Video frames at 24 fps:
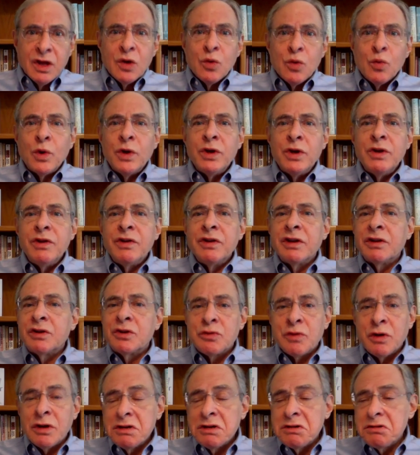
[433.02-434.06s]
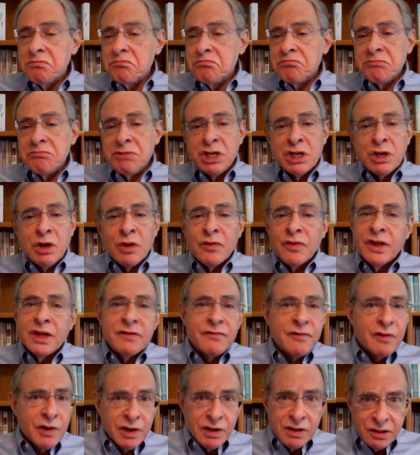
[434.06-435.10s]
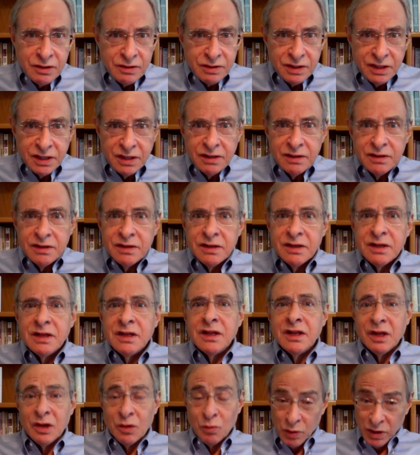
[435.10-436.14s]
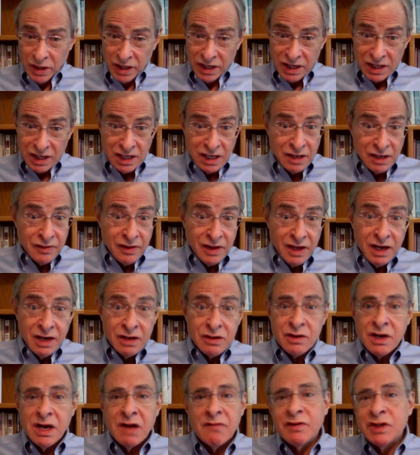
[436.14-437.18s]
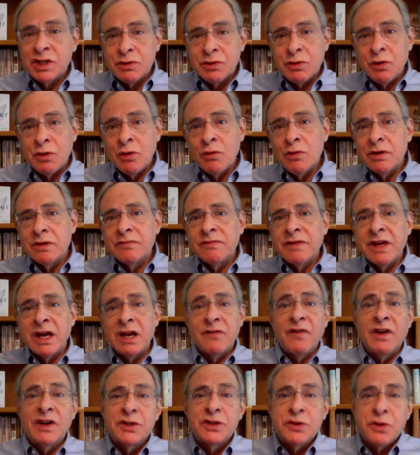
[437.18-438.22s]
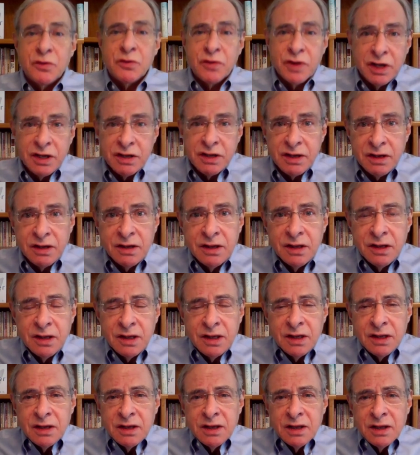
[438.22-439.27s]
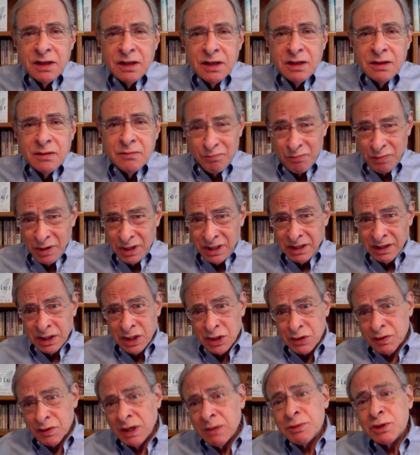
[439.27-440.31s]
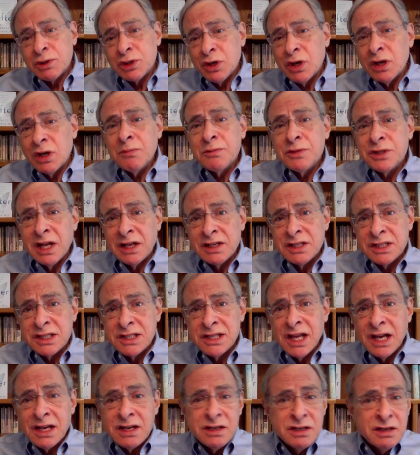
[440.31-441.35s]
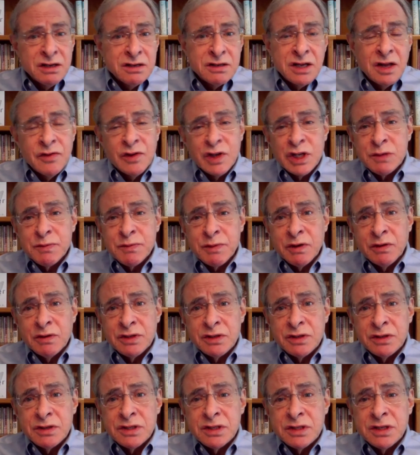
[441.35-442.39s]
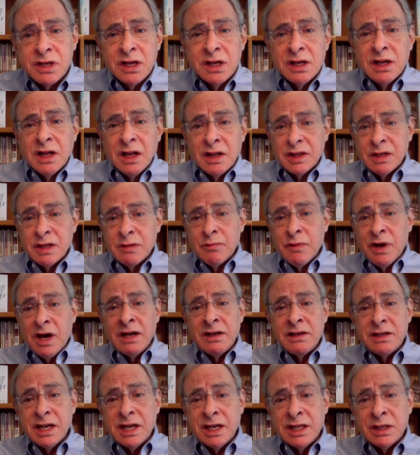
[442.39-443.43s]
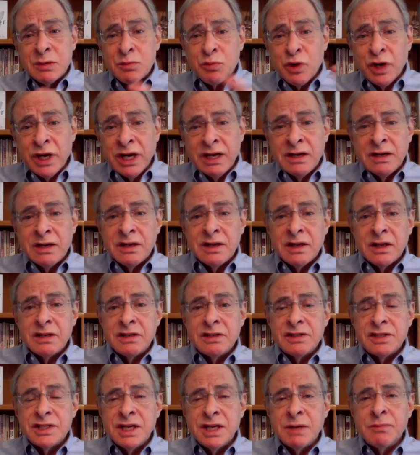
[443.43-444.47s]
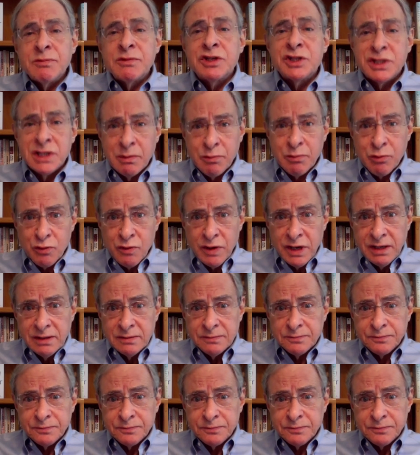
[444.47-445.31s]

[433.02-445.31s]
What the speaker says: When you get drunk, you don't think very clearly. When you get hit on the head or have a stroke, that affects your thinking. But in extreme circumstances like near-death experiences, the mind and the brain seem to separate.